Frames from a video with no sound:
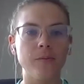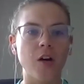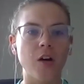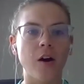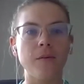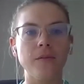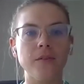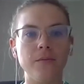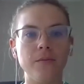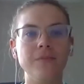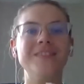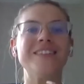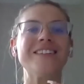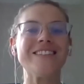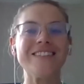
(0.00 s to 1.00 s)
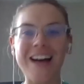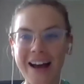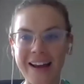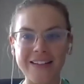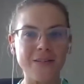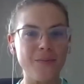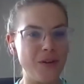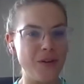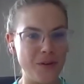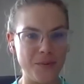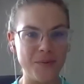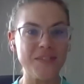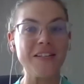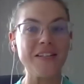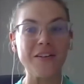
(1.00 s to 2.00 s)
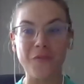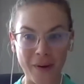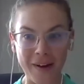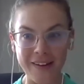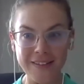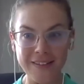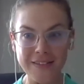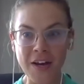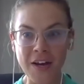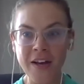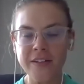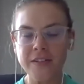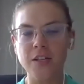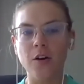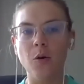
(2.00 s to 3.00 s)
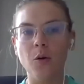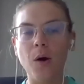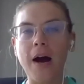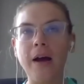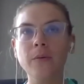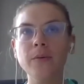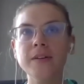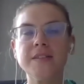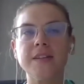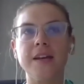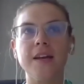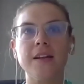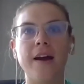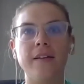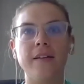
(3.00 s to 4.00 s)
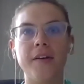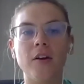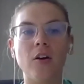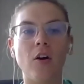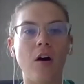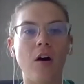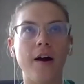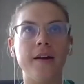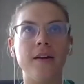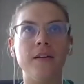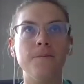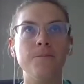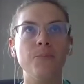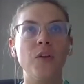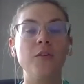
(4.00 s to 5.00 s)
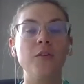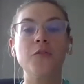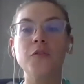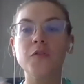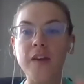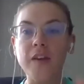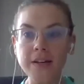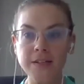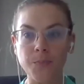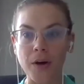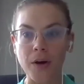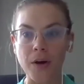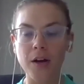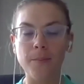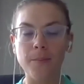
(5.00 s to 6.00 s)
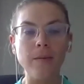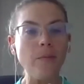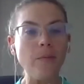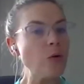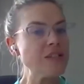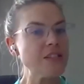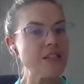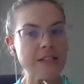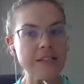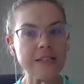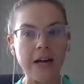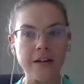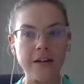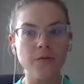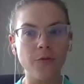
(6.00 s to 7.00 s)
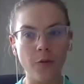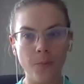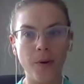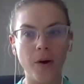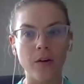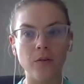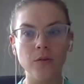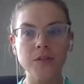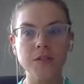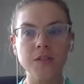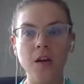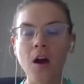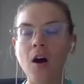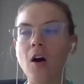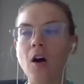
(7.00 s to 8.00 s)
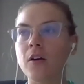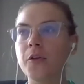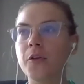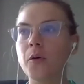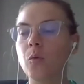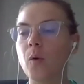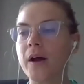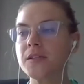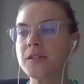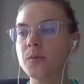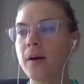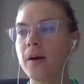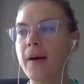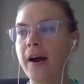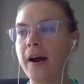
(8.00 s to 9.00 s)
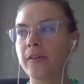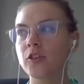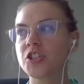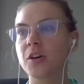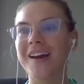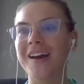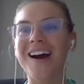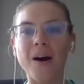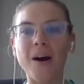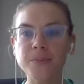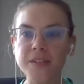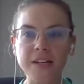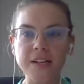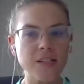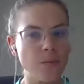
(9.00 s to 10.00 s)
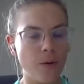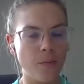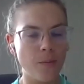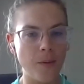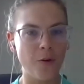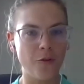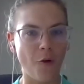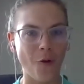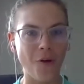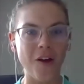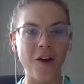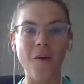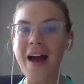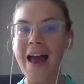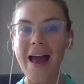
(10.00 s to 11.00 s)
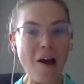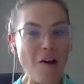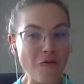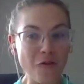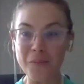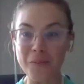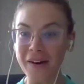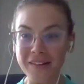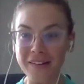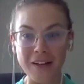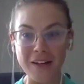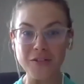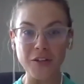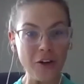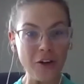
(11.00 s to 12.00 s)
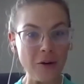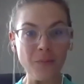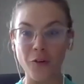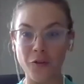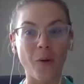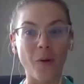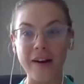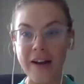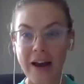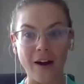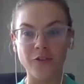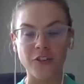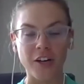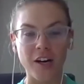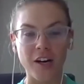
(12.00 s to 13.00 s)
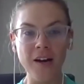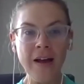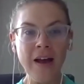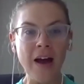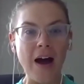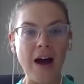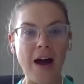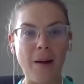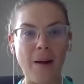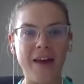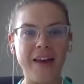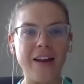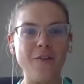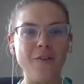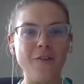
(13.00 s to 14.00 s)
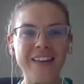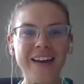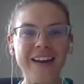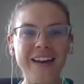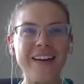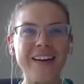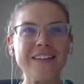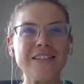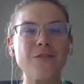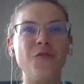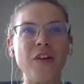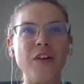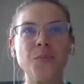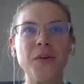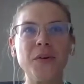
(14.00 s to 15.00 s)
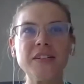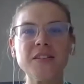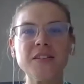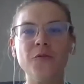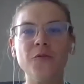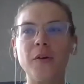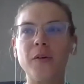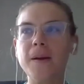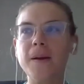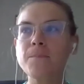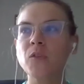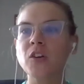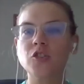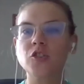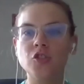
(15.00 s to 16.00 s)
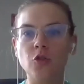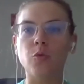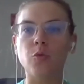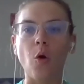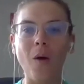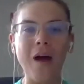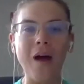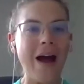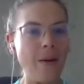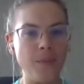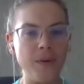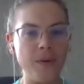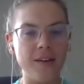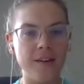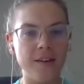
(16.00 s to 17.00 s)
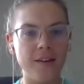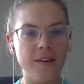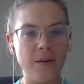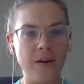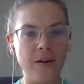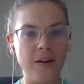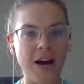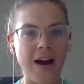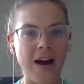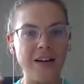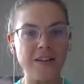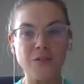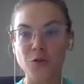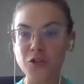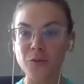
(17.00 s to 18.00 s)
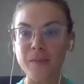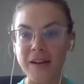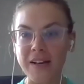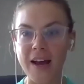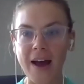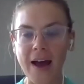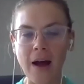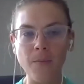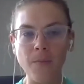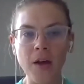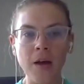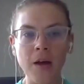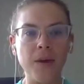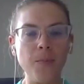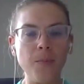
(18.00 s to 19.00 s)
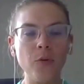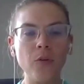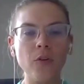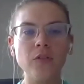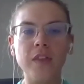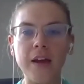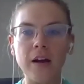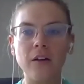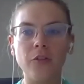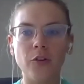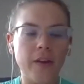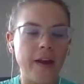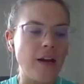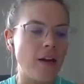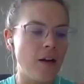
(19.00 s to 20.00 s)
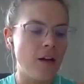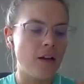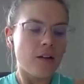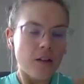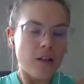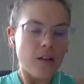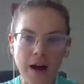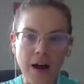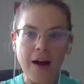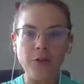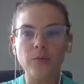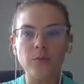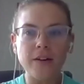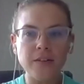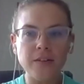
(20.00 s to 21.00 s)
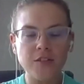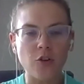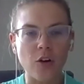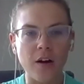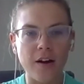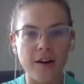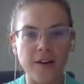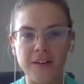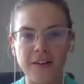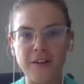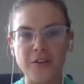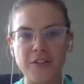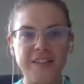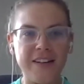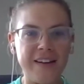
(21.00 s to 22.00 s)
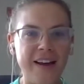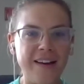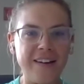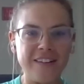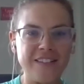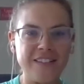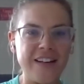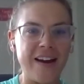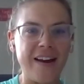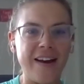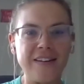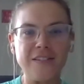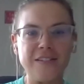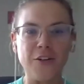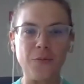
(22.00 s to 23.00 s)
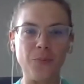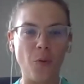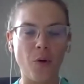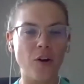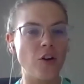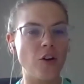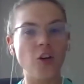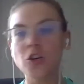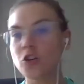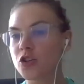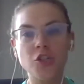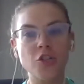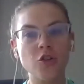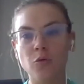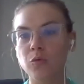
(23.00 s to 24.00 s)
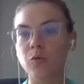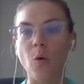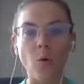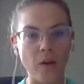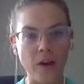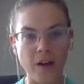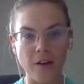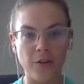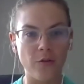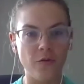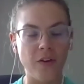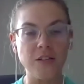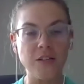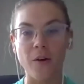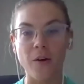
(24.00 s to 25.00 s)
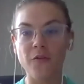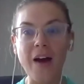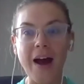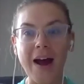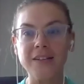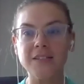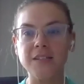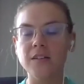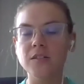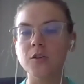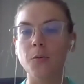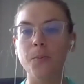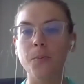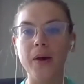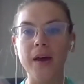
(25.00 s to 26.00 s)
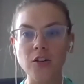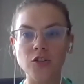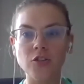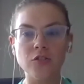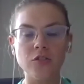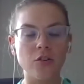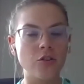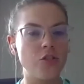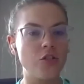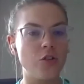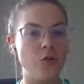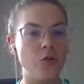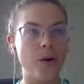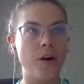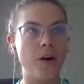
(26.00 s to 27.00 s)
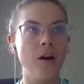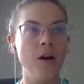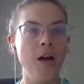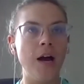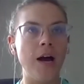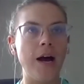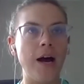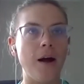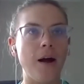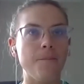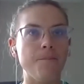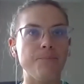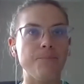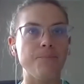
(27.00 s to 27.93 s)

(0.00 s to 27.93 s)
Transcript: are designed to be used in different ways so i would say that like on facebook my most successful posts are the ones where i'm either sharing updates about my portfolio everybody loves a good before and after um, and i feel like because facebook is a very scroll happy uh, social media app people are there they're like at the restaurant, you're sitting at your desk, you're bored, you're scrolling through Facebook fast. And so pictures are super um,